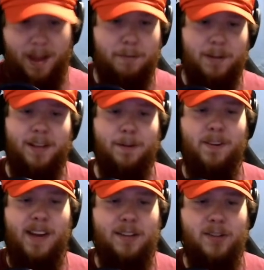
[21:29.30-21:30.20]
I really
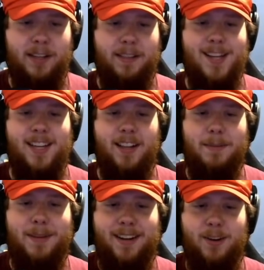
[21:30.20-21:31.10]
regret drinking that jelly,
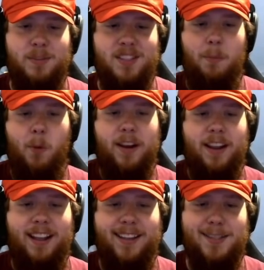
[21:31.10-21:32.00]
but I hope someone,
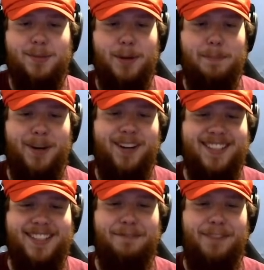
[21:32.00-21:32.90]
at least one
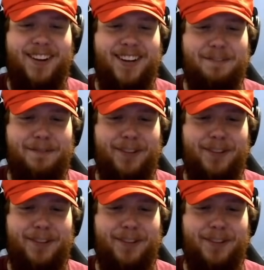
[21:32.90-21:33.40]
person, found it